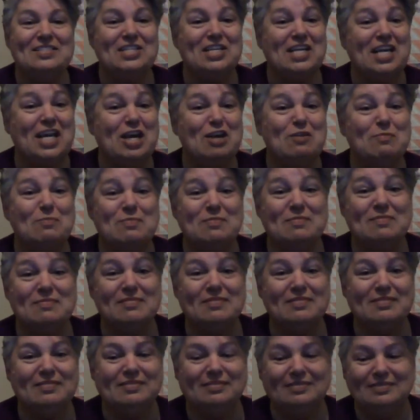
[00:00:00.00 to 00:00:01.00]
She kept
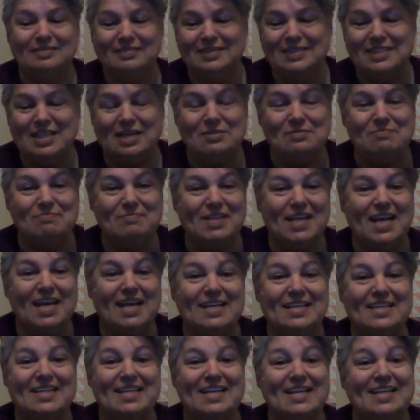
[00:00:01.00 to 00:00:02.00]

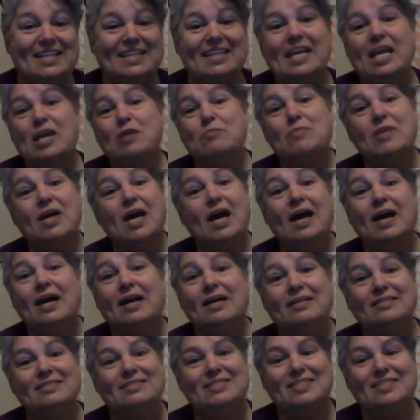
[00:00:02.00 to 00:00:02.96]
it kept dying.